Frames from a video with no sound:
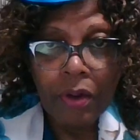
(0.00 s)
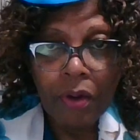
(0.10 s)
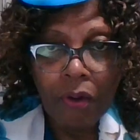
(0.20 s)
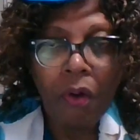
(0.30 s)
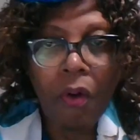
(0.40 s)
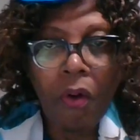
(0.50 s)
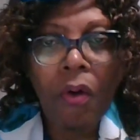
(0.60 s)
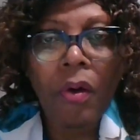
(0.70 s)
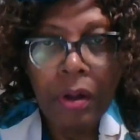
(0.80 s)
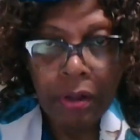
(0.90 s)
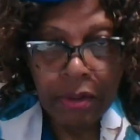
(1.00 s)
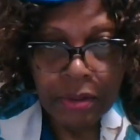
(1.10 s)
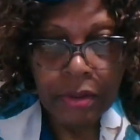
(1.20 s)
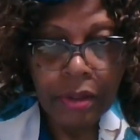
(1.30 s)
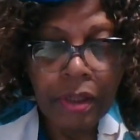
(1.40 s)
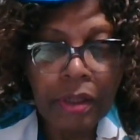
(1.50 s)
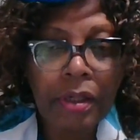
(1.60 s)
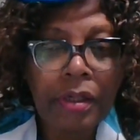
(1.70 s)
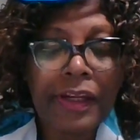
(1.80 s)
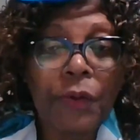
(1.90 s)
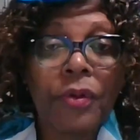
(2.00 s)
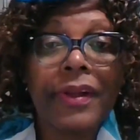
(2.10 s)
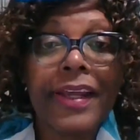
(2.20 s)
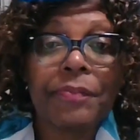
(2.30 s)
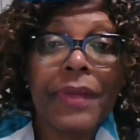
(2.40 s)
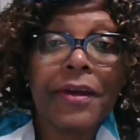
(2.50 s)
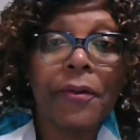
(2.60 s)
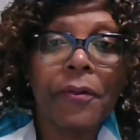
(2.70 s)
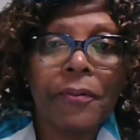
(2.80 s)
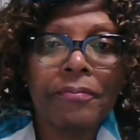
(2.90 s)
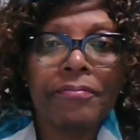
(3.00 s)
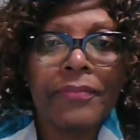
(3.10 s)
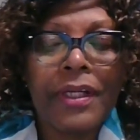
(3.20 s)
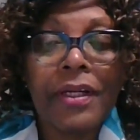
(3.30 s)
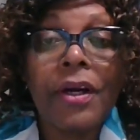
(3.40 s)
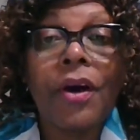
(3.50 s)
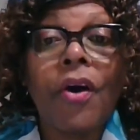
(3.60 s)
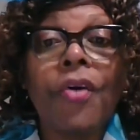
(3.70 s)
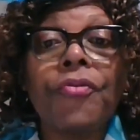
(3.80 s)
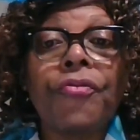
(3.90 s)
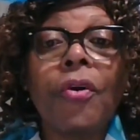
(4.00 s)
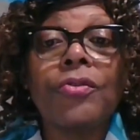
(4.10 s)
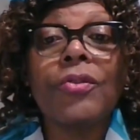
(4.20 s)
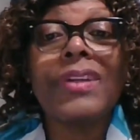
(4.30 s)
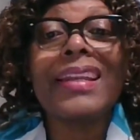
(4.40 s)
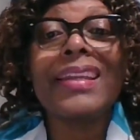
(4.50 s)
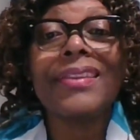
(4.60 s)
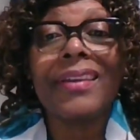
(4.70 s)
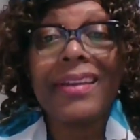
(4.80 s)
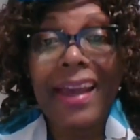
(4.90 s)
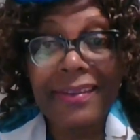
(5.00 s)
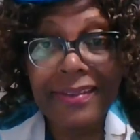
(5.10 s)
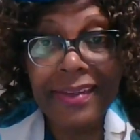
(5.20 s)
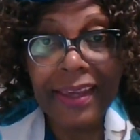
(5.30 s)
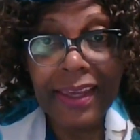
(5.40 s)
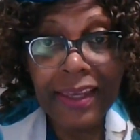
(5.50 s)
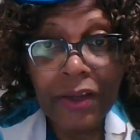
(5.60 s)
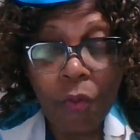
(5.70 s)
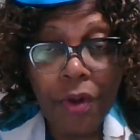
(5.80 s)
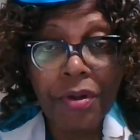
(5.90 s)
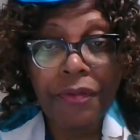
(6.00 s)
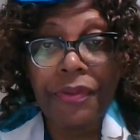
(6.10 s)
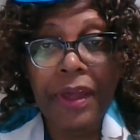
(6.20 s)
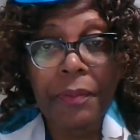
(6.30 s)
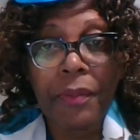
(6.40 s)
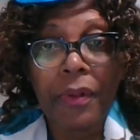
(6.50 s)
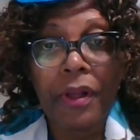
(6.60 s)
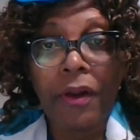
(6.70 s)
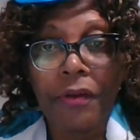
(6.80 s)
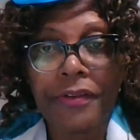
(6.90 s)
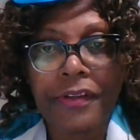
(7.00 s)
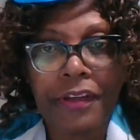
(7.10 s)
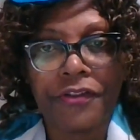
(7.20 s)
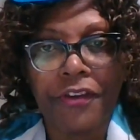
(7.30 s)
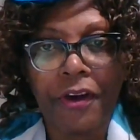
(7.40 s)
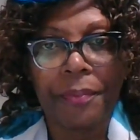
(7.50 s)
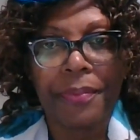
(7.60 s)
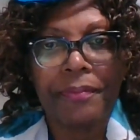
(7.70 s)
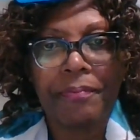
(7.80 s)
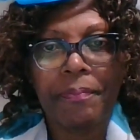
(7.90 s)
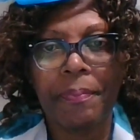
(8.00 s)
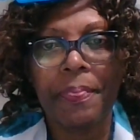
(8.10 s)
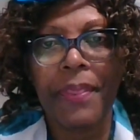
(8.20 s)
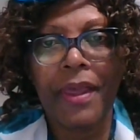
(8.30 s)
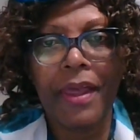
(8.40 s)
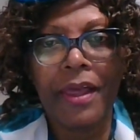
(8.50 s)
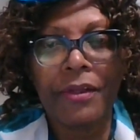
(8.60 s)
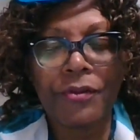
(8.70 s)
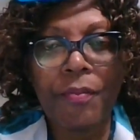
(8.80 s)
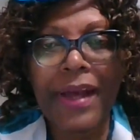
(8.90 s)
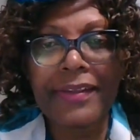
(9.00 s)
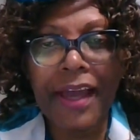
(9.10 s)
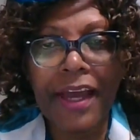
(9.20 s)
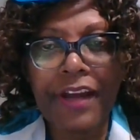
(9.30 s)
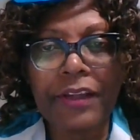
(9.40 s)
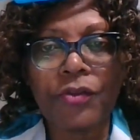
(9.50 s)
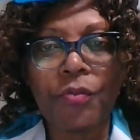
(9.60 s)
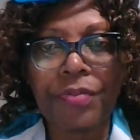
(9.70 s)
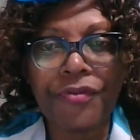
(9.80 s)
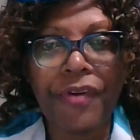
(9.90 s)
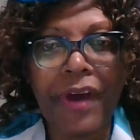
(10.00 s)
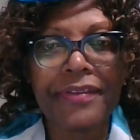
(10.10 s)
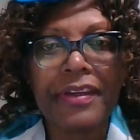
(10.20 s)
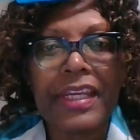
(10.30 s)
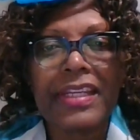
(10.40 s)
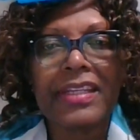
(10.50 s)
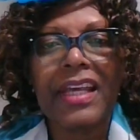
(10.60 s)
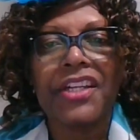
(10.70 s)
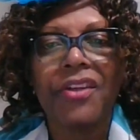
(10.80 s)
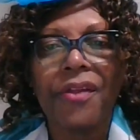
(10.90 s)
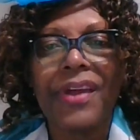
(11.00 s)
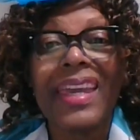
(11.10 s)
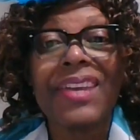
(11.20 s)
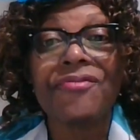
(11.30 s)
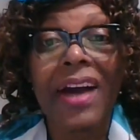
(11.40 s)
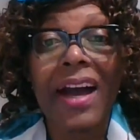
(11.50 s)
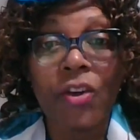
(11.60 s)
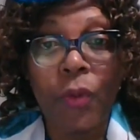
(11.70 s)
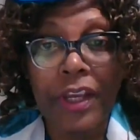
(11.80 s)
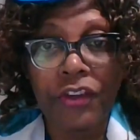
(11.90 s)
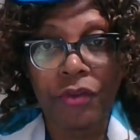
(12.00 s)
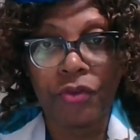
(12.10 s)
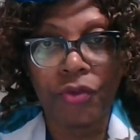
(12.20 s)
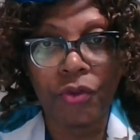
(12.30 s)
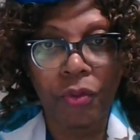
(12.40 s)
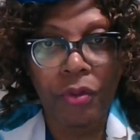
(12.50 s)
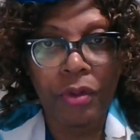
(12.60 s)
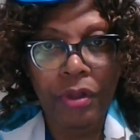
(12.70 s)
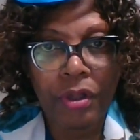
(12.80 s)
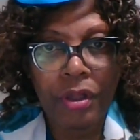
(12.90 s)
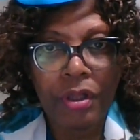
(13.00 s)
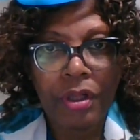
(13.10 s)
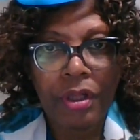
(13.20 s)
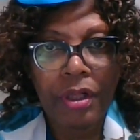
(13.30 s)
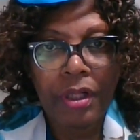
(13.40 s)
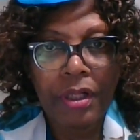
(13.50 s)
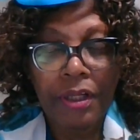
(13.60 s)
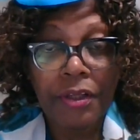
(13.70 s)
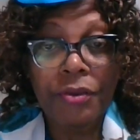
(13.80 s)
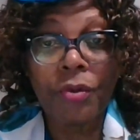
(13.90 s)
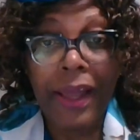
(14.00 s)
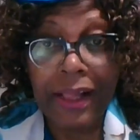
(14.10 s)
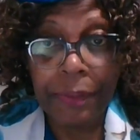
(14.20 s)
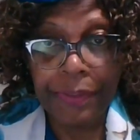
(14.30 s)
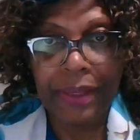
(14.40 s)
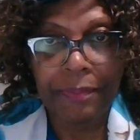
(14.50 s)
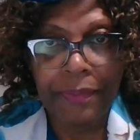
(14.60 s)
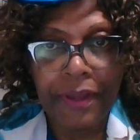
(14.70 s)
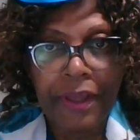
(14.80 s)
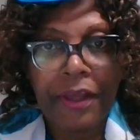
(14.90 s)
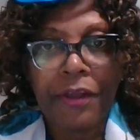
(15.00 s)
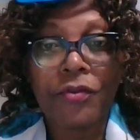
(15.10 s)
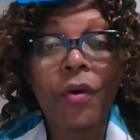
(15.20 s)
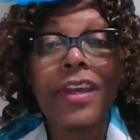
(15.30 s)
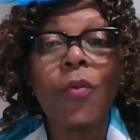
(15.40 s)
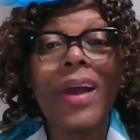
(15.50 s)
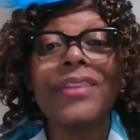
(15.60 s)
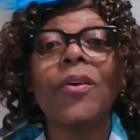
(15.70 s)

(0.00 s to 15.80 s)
or they would let me go. Unfortunately, the next day, one of them lost his job. So my direct supervisor needed another evaluation tool to help him. So he went